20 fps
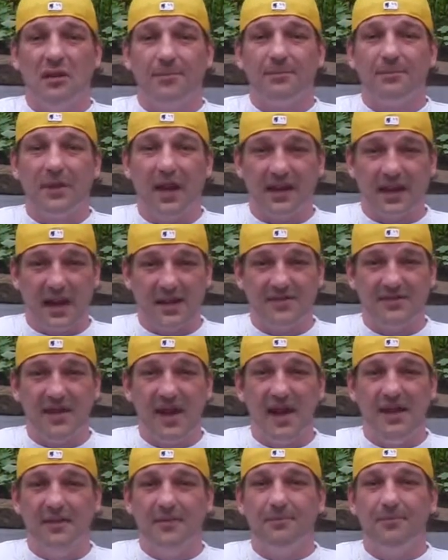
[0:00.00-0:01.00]
like I
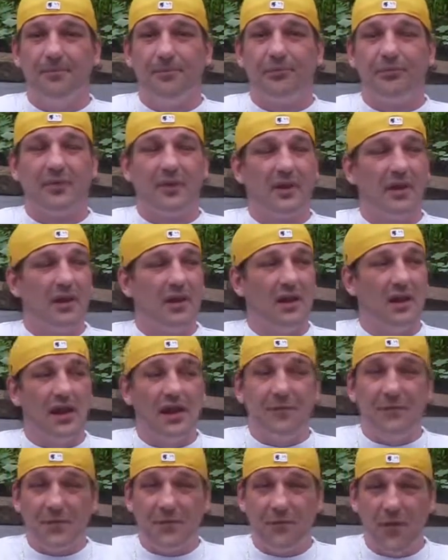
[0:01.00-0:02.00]
said,
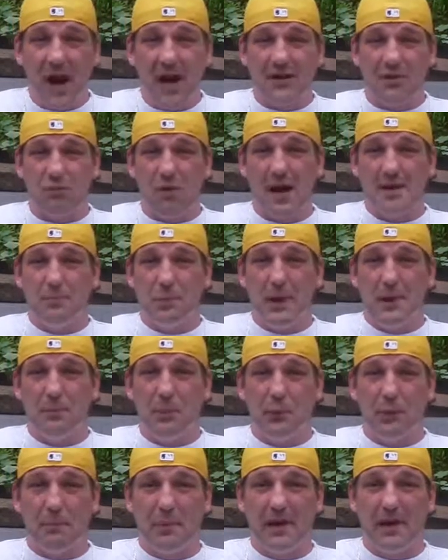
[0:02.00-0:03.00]
if you find the right
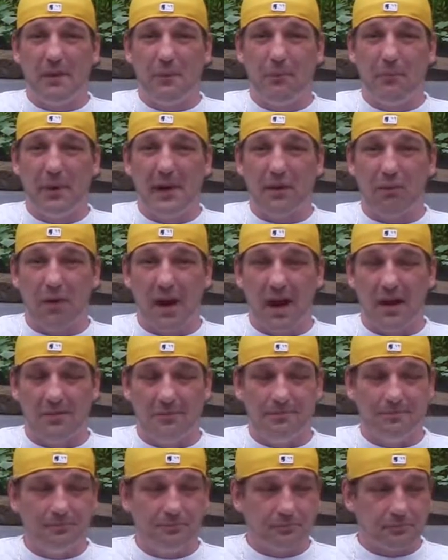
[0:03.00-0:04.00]
people to be around.